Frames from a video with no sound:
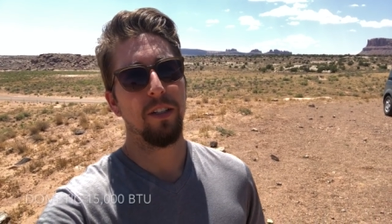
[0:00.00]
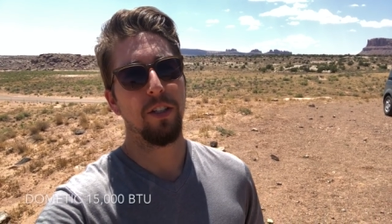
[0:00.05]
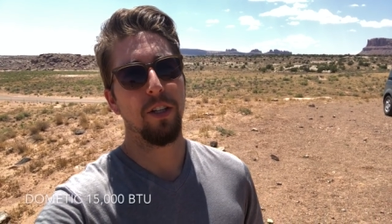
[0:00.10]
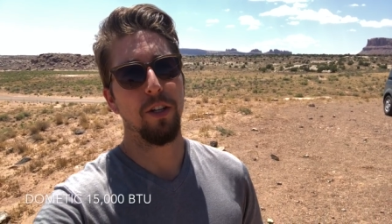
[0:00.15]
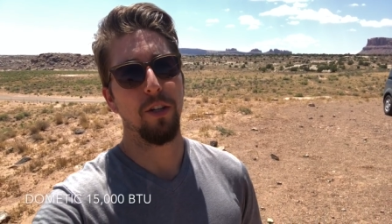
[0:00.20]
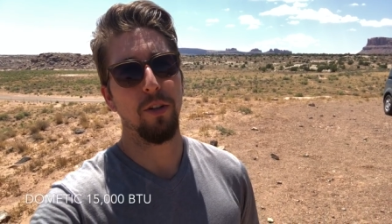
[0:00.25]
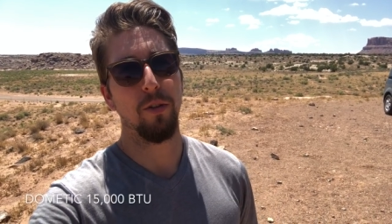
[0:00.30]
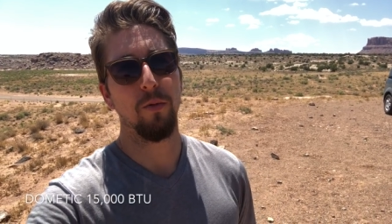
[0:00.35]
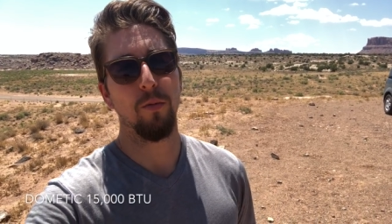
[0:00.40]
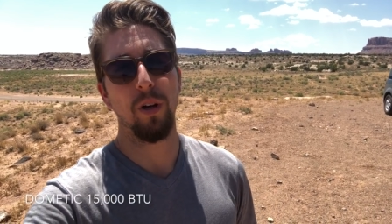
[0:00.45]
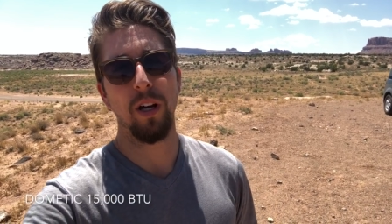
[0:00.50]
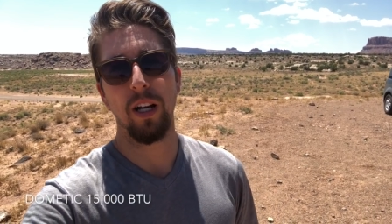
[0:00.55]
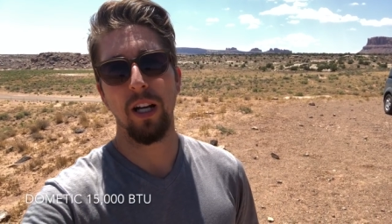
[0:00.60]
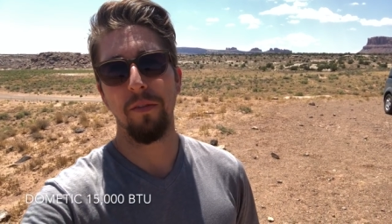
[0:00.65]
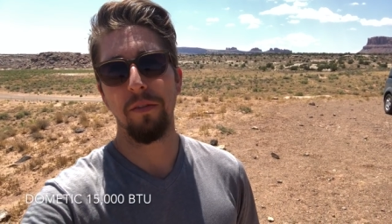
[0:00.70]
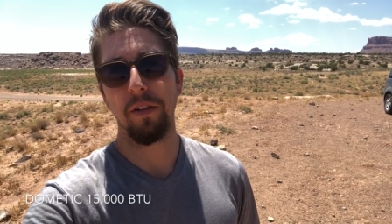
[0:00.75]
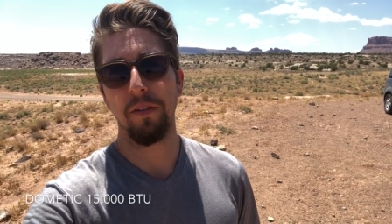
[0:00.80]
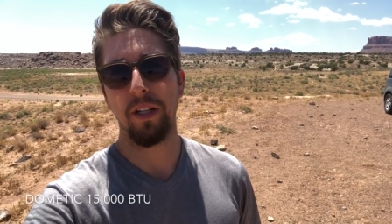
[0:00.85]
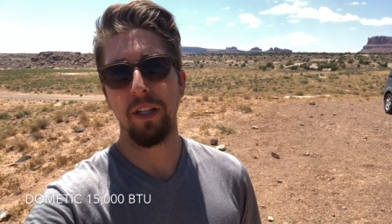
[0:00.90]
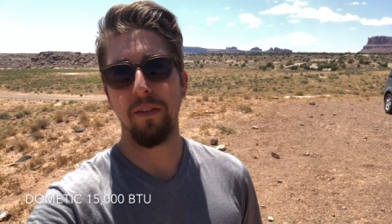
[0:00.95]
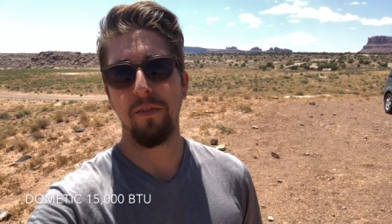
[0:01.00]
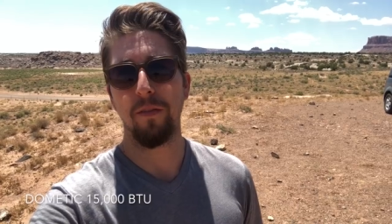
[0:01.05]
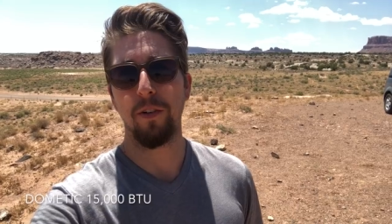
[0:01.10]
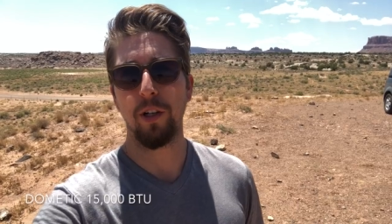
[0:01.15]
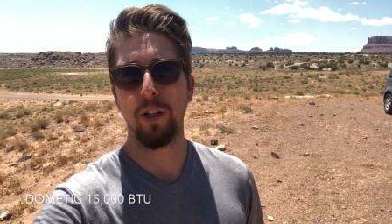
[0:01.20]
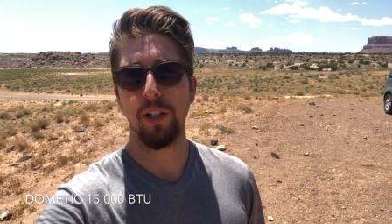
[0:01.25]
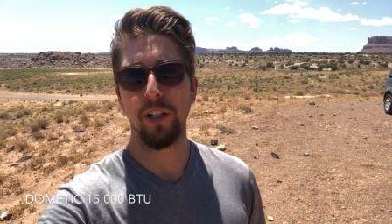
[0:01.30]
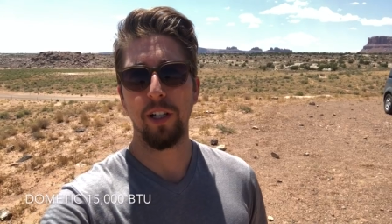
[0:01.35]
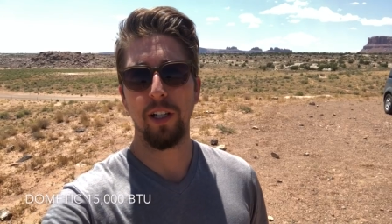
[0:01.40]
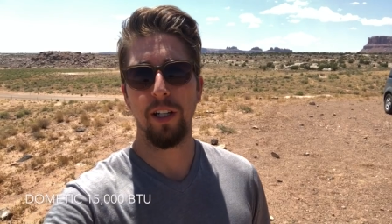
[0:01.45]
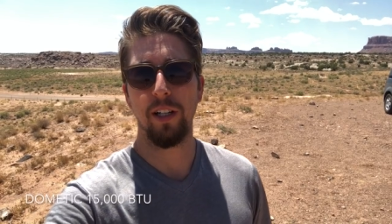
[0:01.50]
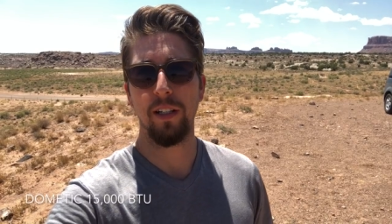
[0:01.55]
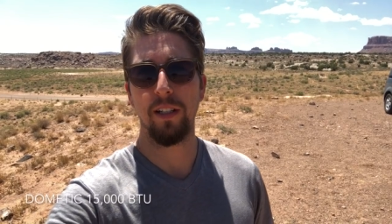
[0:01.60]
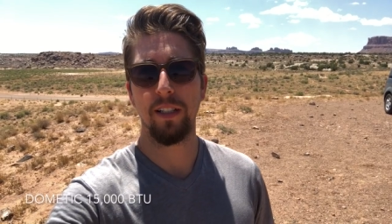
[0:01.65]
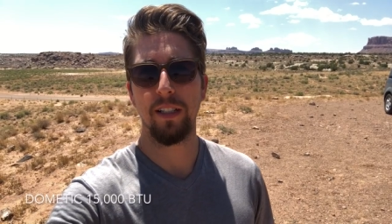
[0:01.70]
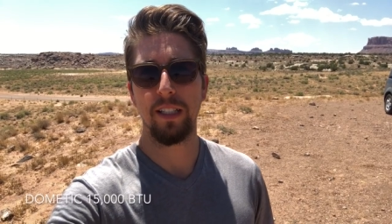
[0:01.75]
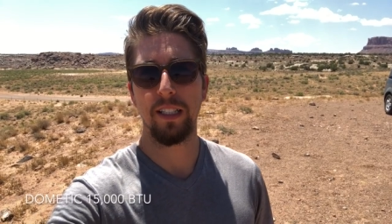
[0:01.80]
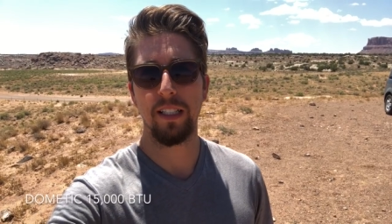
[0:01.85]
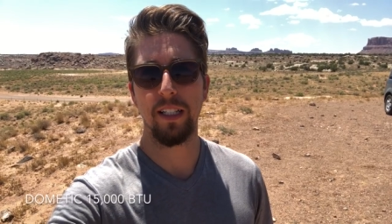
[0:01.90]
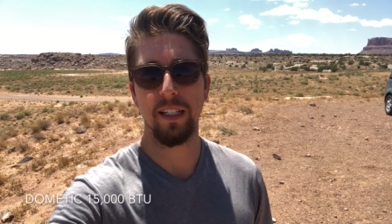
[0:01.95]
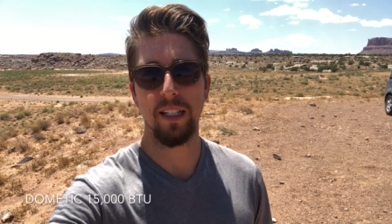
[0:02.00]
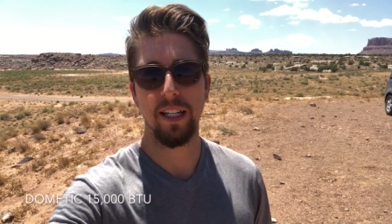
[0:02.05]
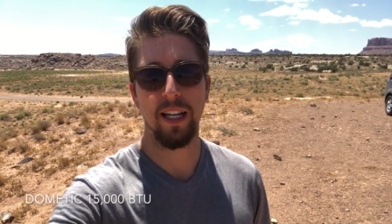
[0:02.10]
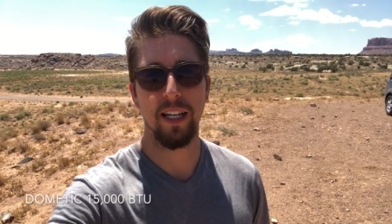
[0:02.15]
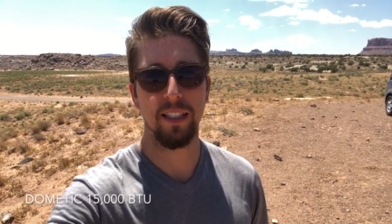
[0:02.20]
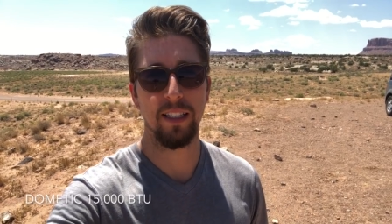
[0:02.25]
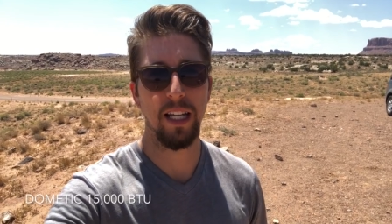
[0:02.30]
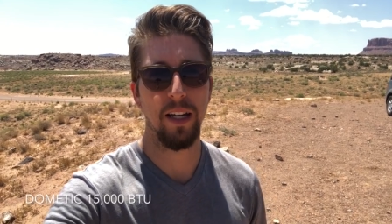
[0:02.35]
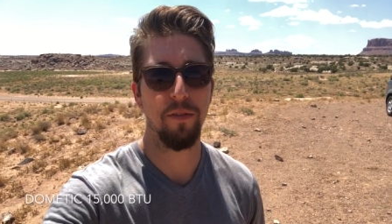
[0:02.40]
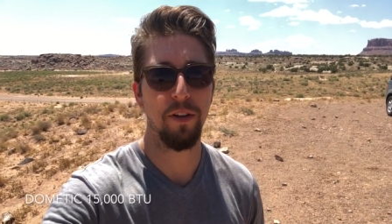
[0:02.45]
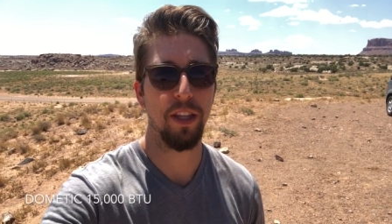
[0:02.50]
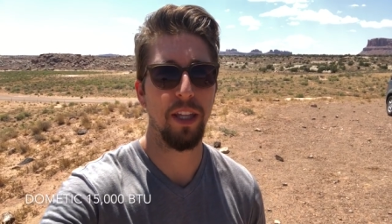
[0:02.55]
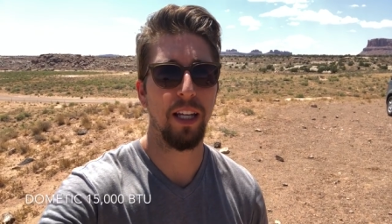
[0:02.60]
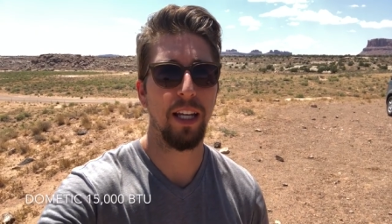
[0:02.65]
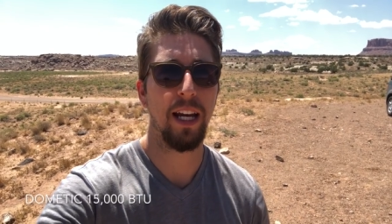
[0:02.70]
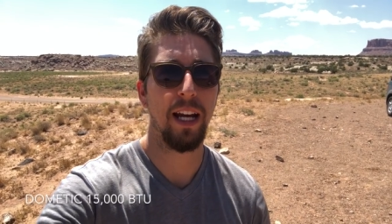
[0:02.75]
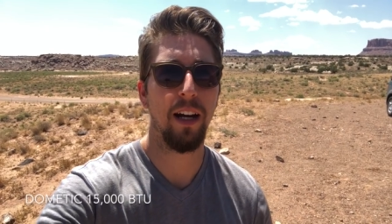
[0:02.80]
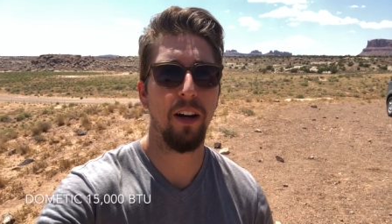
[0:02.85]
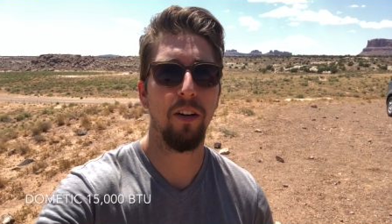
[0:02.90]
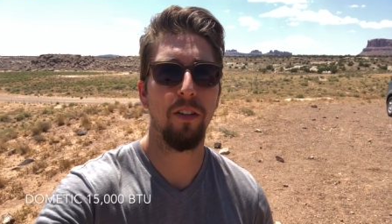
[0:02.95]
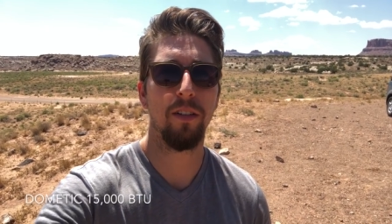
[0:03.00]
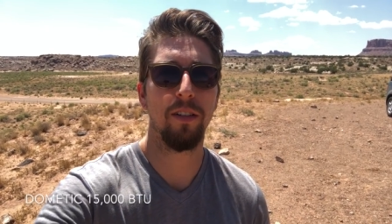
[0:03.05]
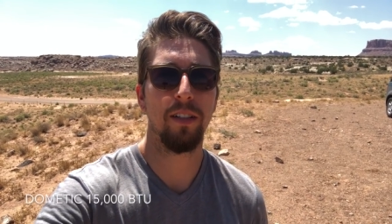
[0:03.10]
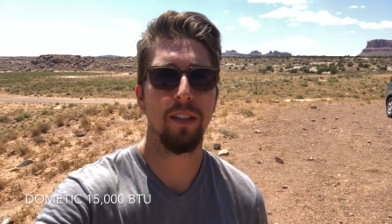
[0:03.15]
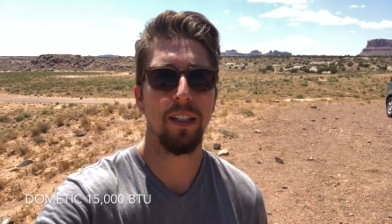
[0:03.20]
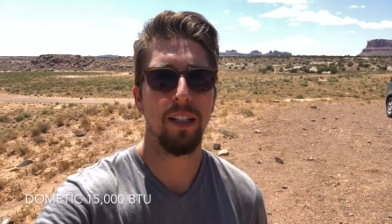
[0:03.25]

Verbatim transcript: to run off of the inverter to test everything out.